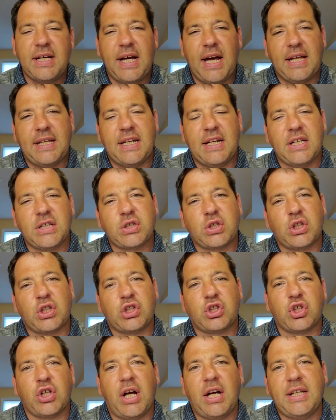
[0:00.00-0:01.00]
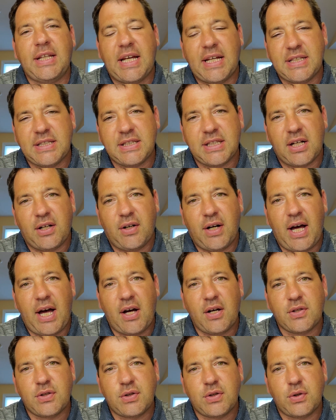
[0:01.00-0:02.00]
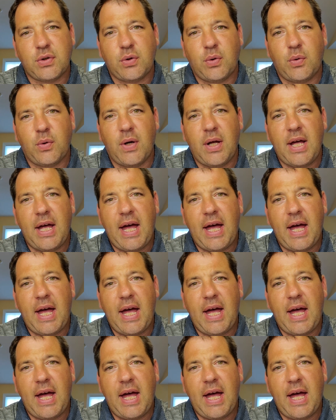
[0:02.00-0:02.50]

and then it's going to train that cell how to